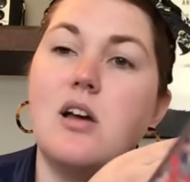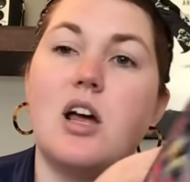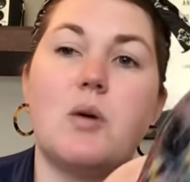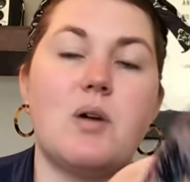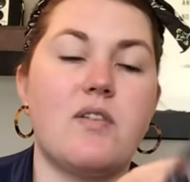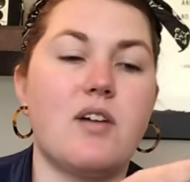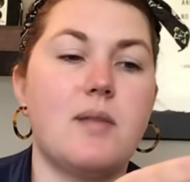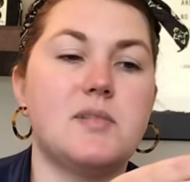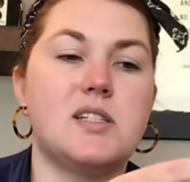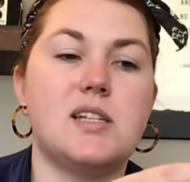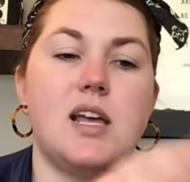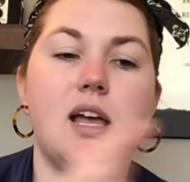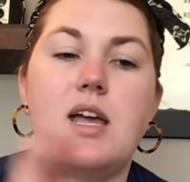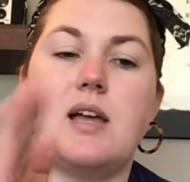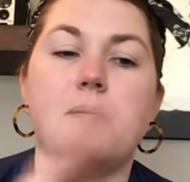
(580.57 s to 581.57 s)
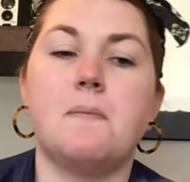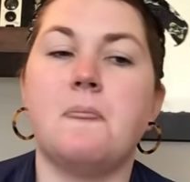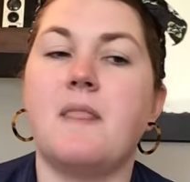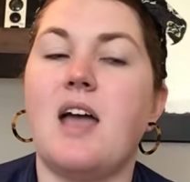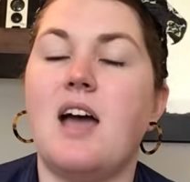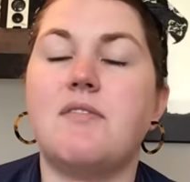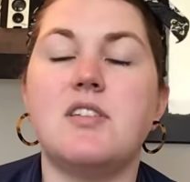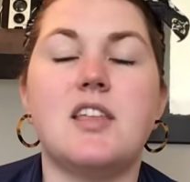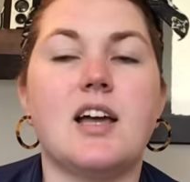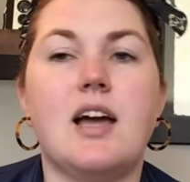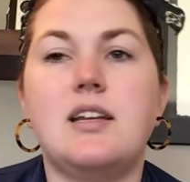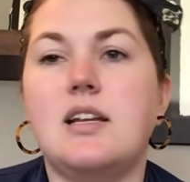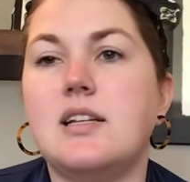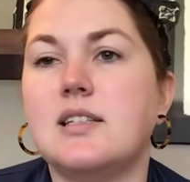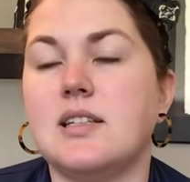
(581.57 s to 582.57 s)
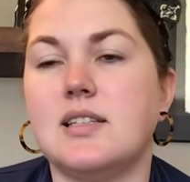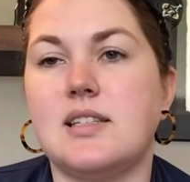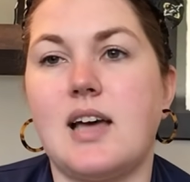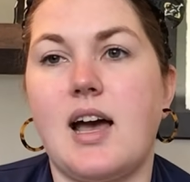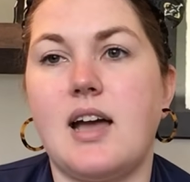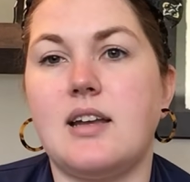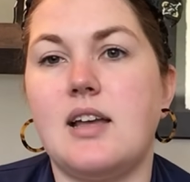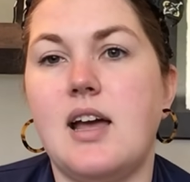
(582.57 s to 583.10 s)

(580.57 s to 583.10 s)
wherever I'm staying. Everything I need is inside.